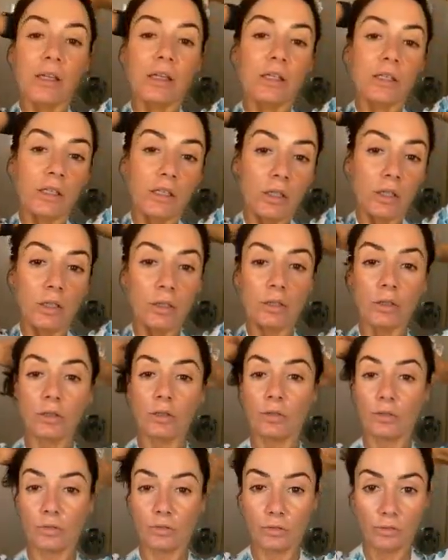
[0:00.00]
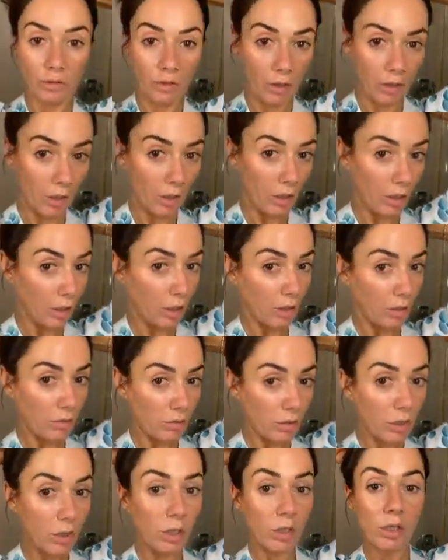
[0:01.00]

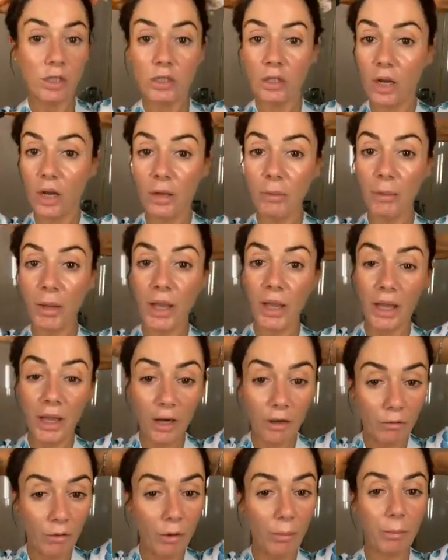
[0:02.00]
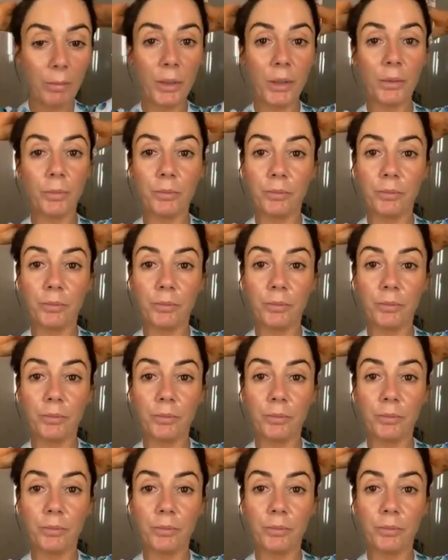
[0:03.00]
Just going to tie my hair up.